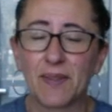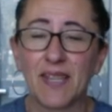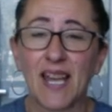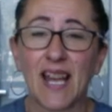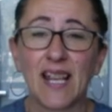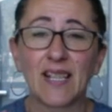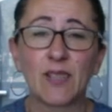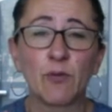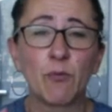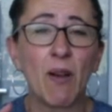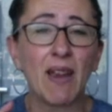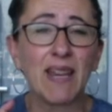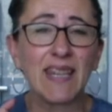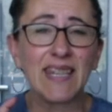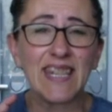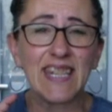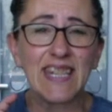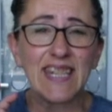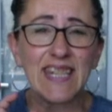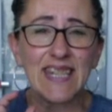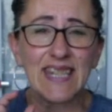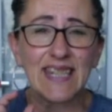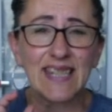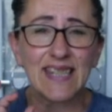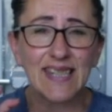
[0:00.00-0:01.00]
That's why
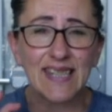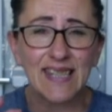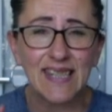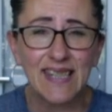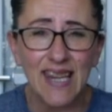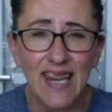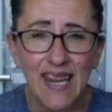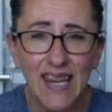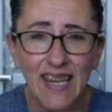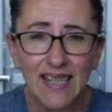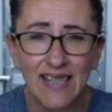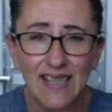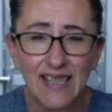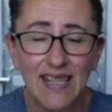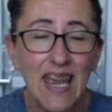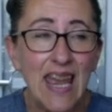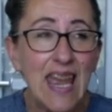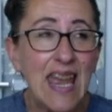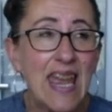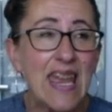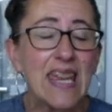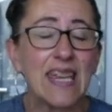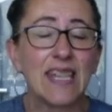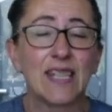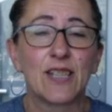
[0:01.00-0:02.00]
kidney 6
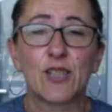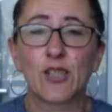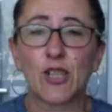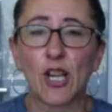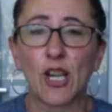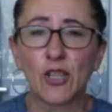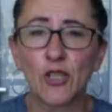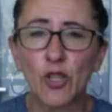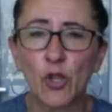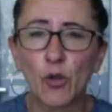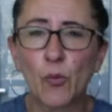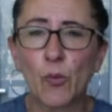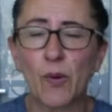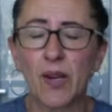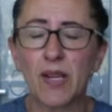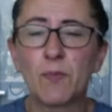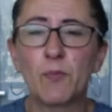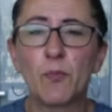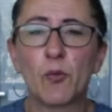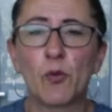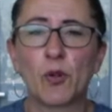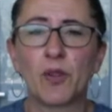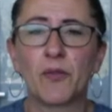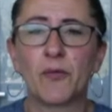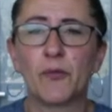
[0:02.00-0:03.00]
is such a great
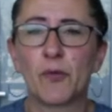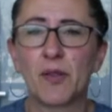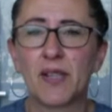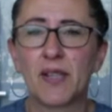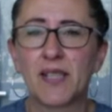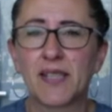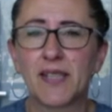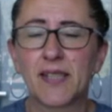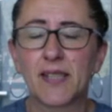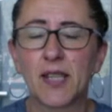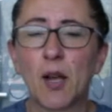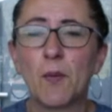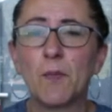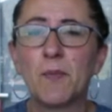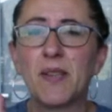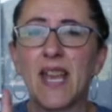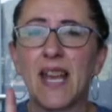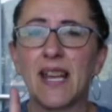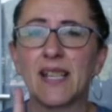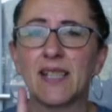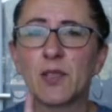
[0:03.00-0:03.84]
point for insomnia,